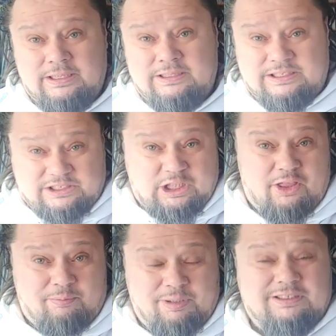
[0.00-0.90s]
saw
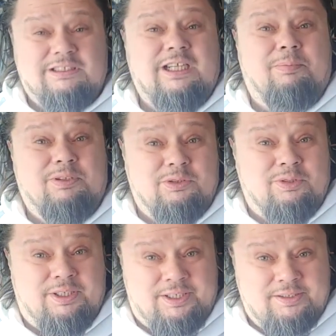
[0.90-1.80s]
the business
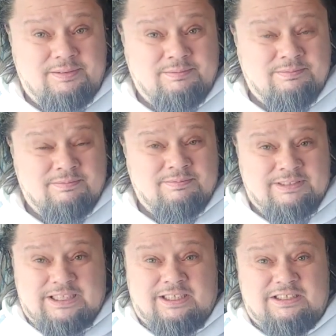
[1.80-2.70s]
opportunity,
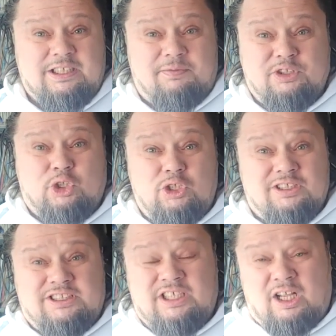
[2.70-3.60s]
saying this stuff is good
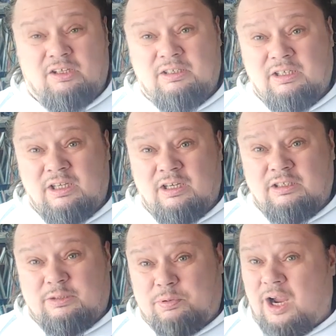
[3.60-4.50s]
to sell
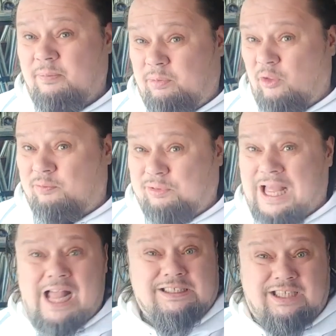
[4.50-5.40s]
to probably both
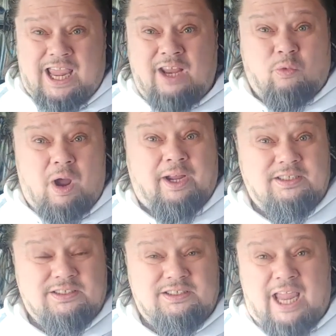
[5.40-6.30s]
blacks and
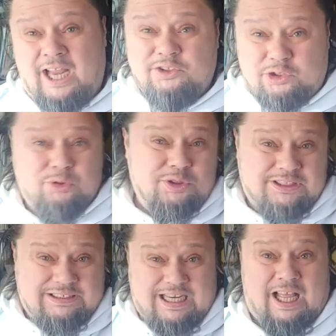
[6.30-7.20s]
whites and Jews
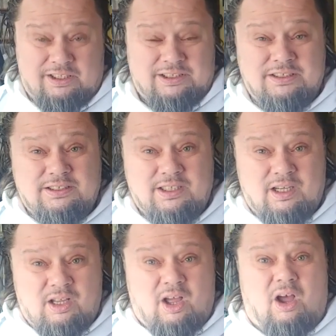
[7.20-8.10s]
and Italians,
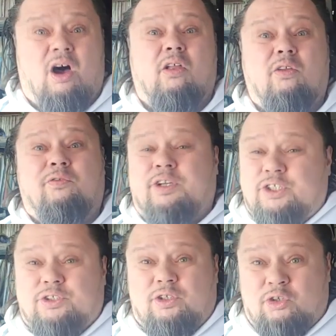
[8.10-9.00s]
all of
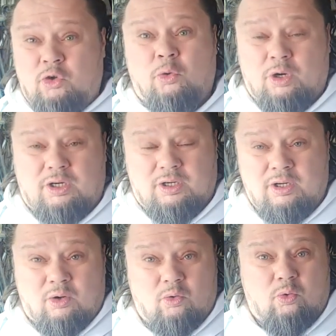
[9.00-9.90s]
which Newark
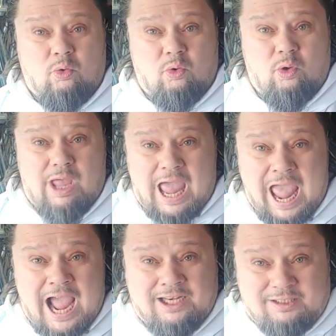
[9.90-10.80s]

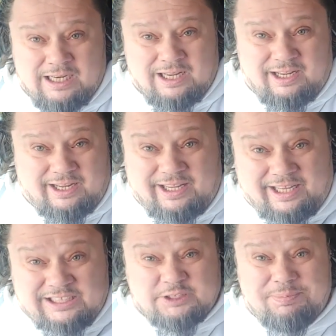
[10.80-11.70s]
had
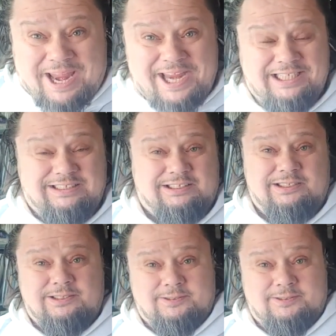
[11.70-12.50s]
in spades.